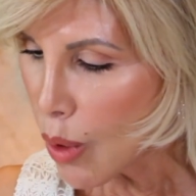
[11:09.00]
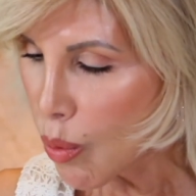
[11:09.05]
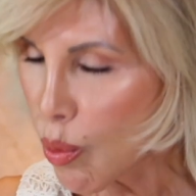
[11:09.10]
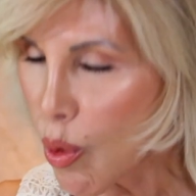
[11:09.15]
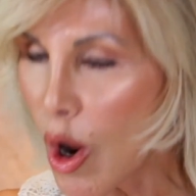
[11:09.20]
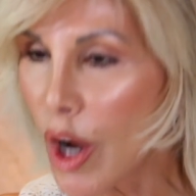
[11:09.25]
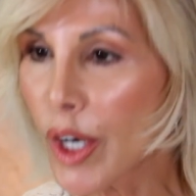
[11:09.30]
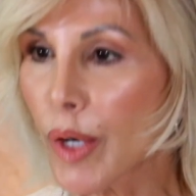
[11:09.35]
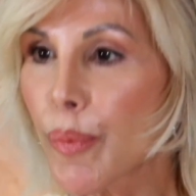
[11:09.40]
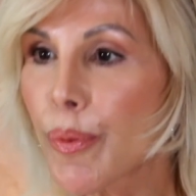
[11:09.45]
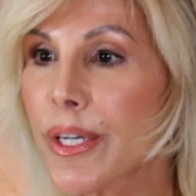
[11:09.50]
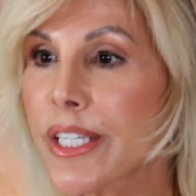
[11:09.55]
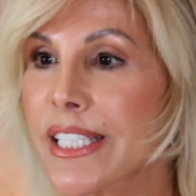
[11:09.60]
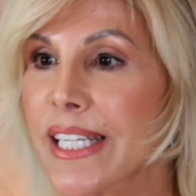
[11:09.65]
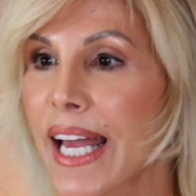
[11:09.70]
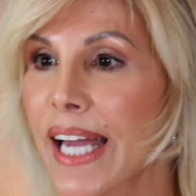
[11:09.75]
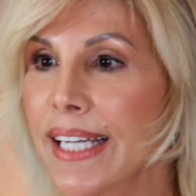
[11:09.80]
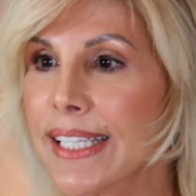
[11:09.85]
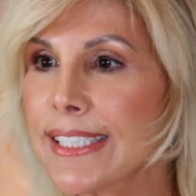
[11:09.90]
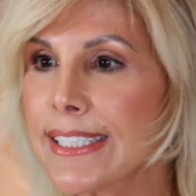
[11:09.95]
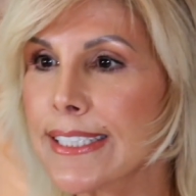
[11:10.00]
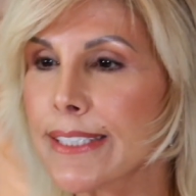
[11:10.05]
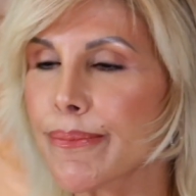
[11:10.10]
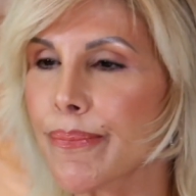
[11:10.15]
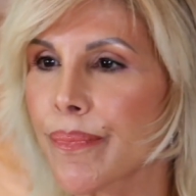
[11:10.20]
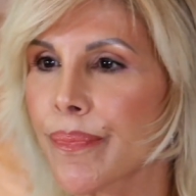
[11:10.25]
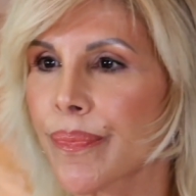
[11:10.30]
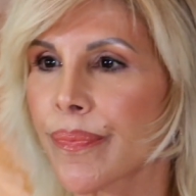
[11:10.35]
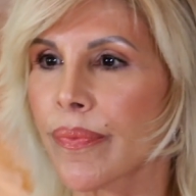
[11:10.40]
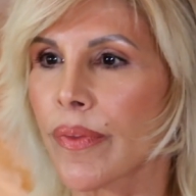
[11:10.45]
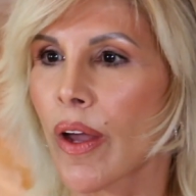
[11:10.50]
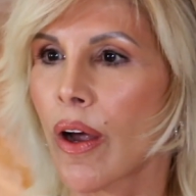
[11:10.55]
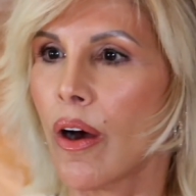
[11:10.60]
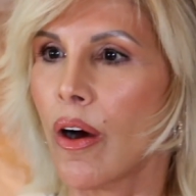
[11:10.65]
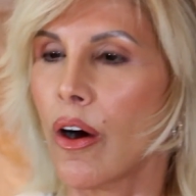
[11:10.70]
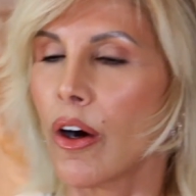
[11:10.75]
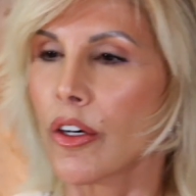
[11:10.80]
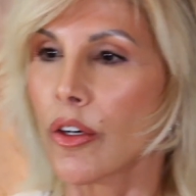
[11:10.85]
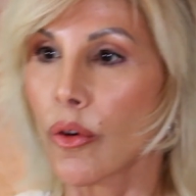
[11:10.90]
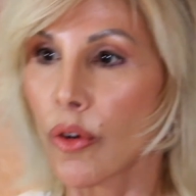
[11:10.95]
Water protects
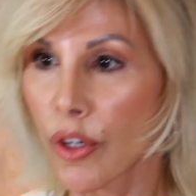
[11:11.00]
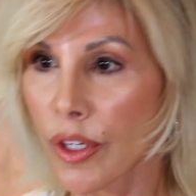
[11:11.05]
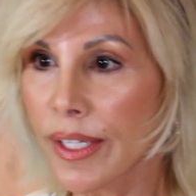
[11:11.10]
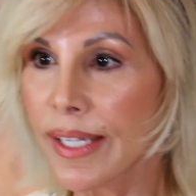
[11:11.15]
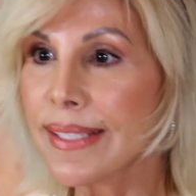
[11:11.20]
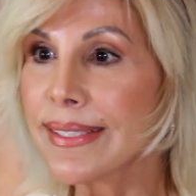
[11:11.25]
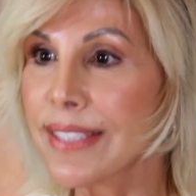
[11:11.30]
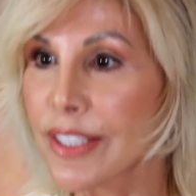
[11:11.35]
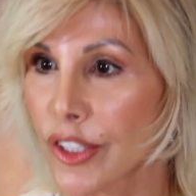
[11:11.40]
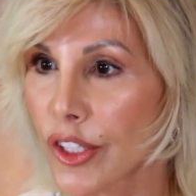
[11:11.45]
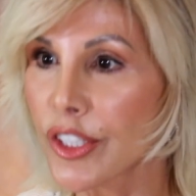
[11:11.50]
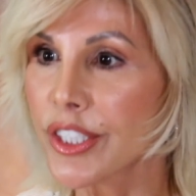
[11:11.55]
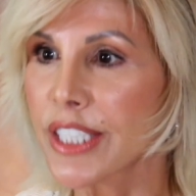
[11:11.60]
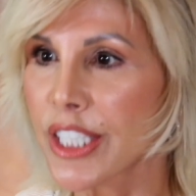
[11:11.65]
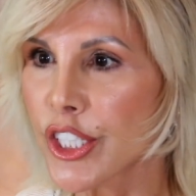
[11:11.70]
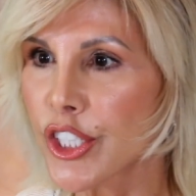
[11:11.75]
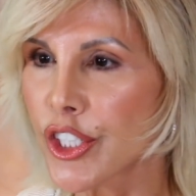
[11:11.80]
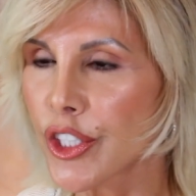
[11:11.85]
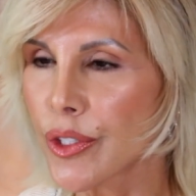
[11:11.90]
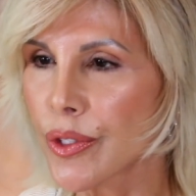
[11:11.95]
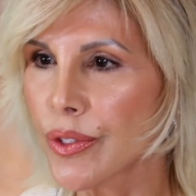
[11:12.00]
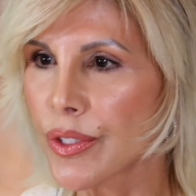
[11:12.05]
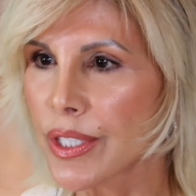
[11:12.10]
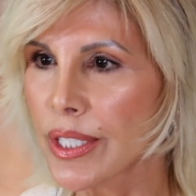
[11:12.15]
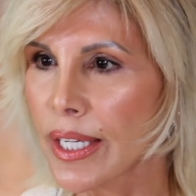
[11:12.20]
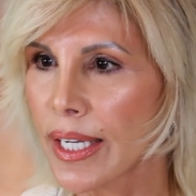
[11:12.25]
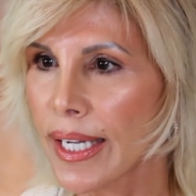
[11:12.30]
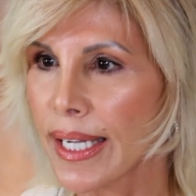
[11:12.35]
our organs and our tissues,